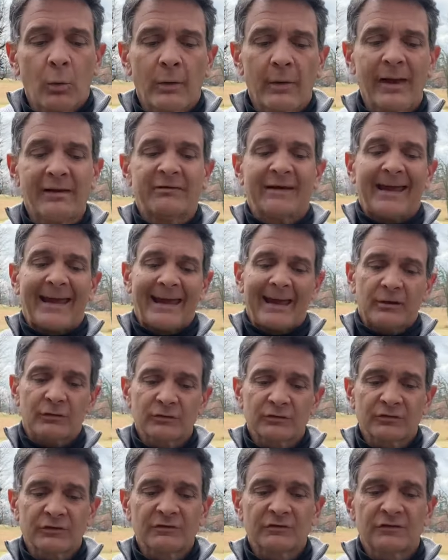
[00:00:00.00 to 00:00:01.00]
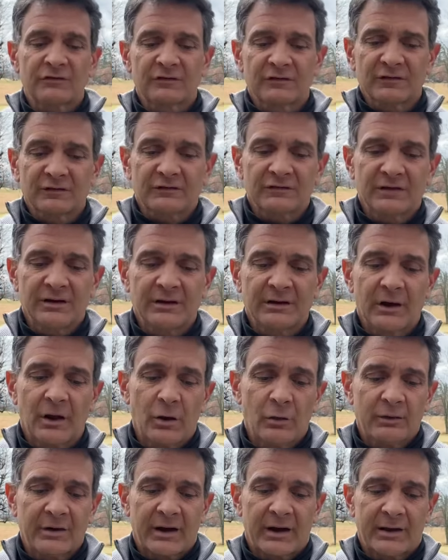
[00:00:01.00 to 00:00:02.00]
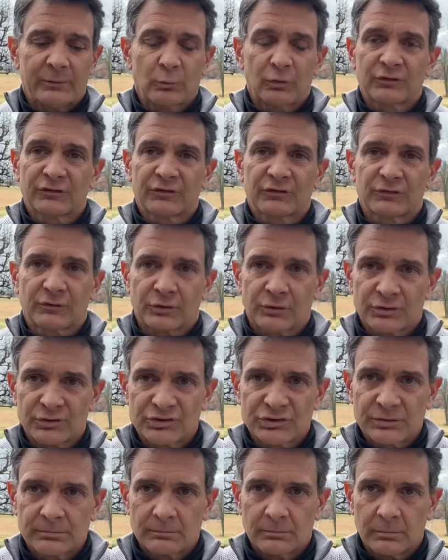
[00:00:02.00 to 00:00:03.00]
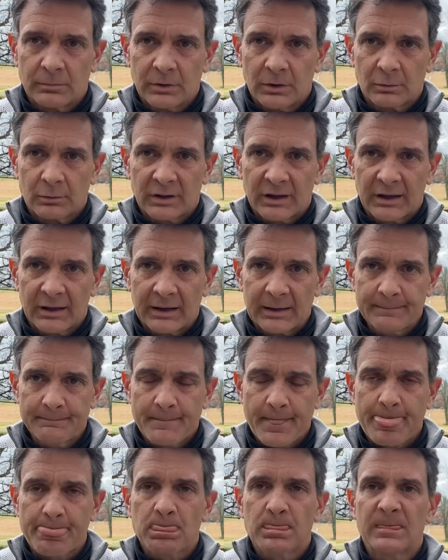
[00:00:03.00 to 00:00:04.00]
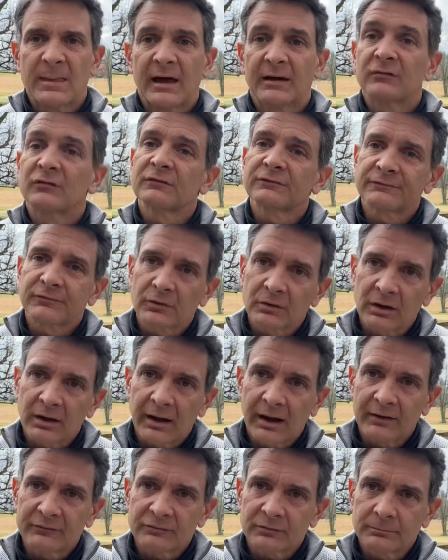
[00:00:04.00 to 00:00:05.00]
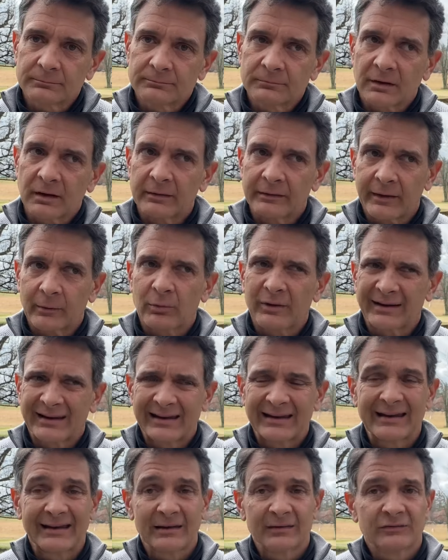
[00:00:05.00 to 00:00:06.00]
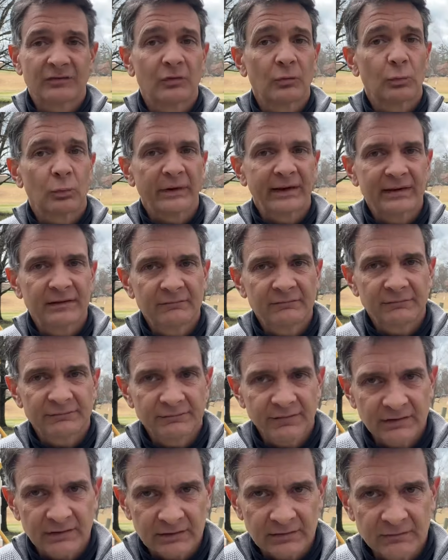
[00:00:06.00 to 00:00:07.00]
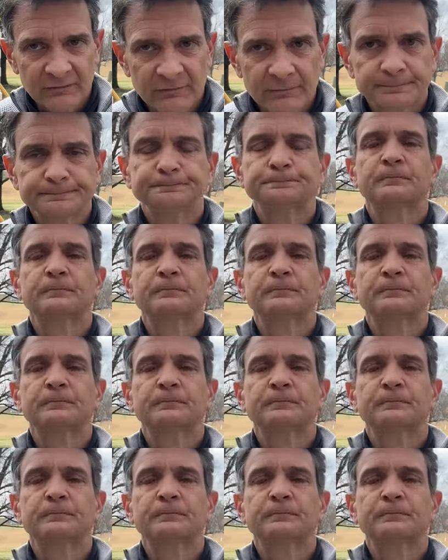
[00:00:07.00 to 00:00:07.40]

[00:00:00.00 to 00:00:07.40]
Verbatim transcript: We have an Anderson 1609 with Surge. Okay, that is a fertilizer, and now we're getting into the weed and feeds.